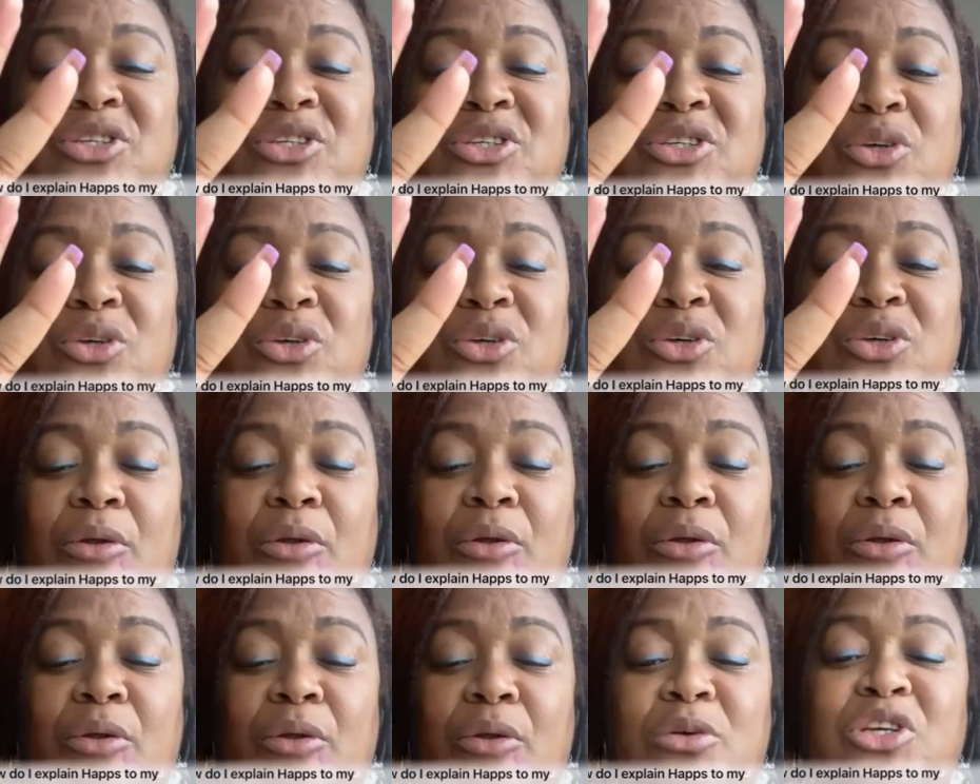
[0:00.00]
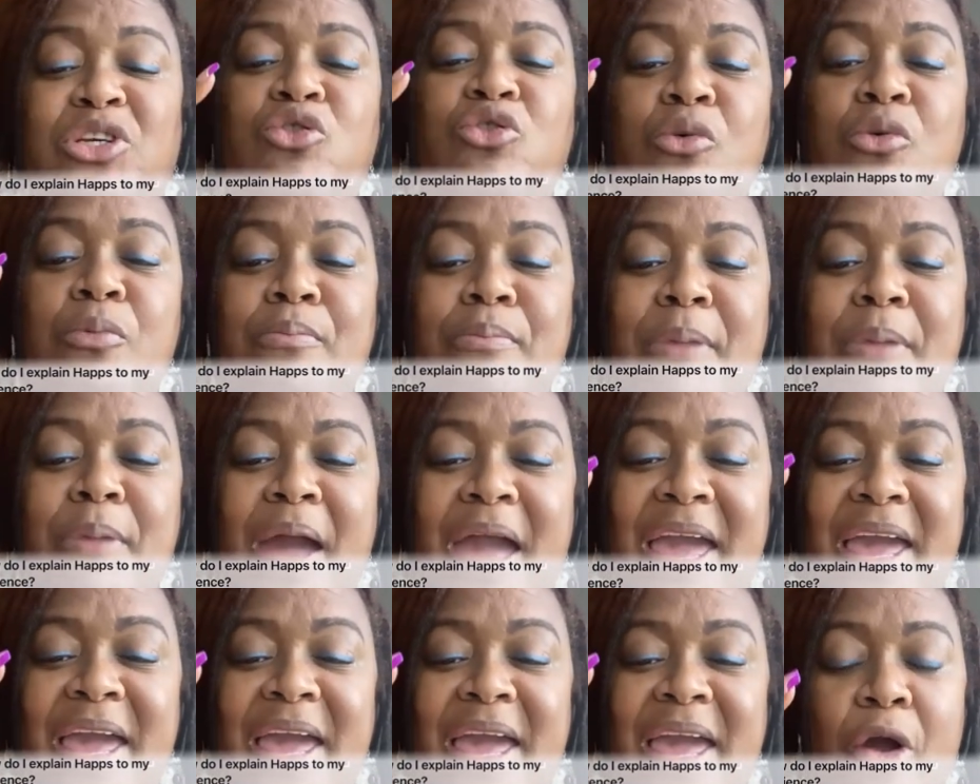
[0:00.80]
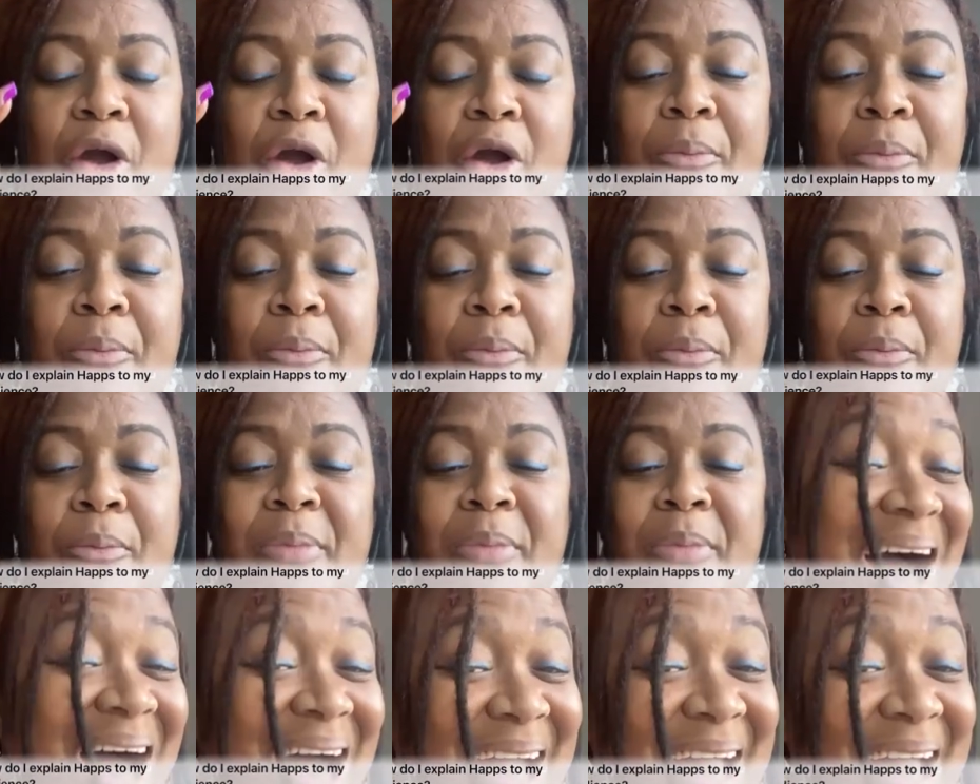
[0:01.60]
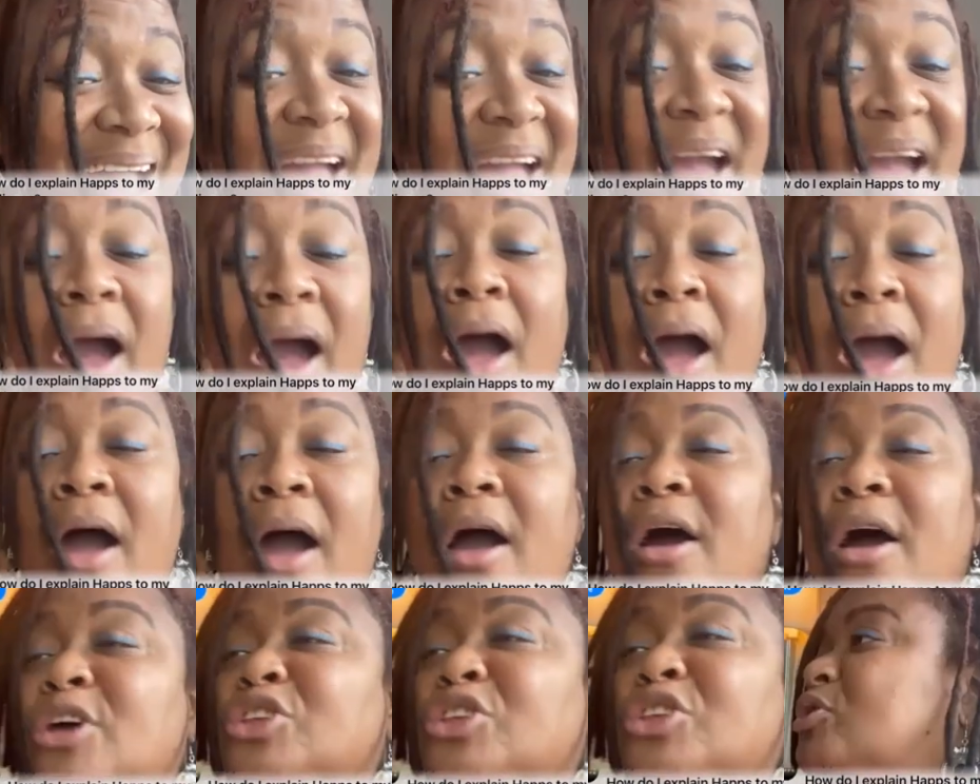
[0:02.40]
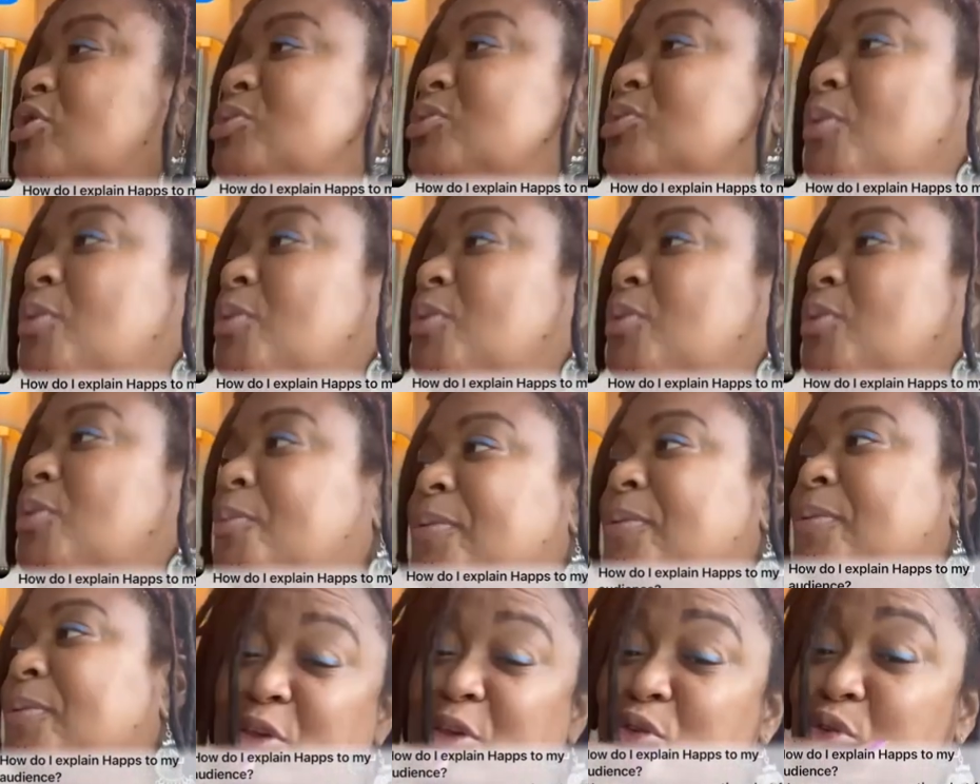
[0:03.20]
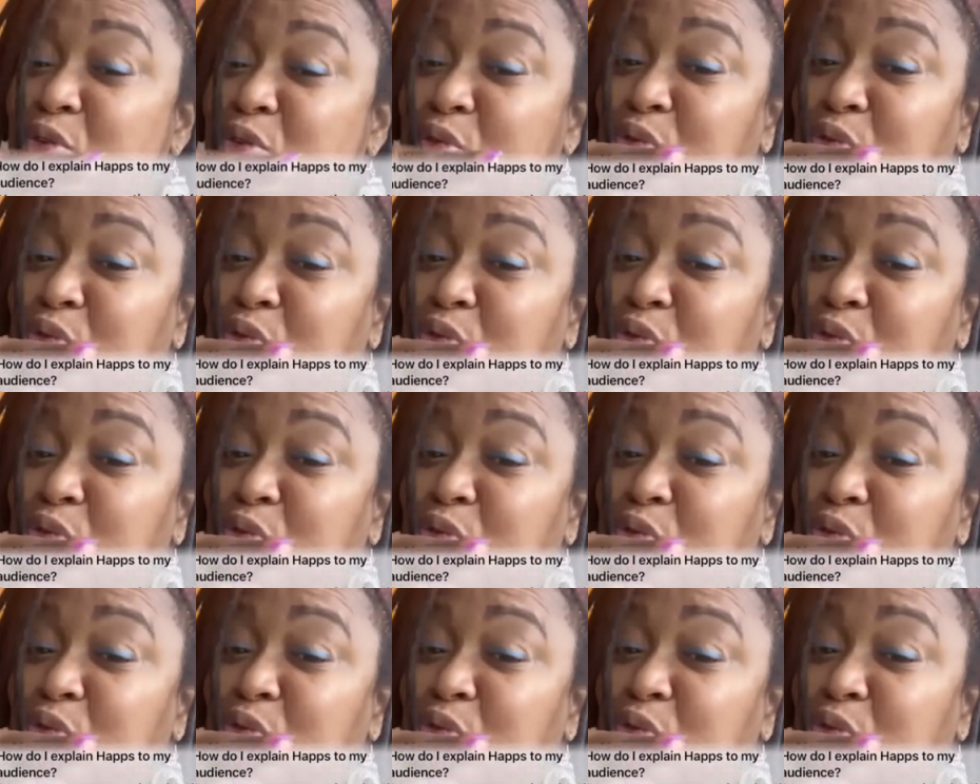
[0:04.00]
So you may hear me say hi to multiple people that you don't see.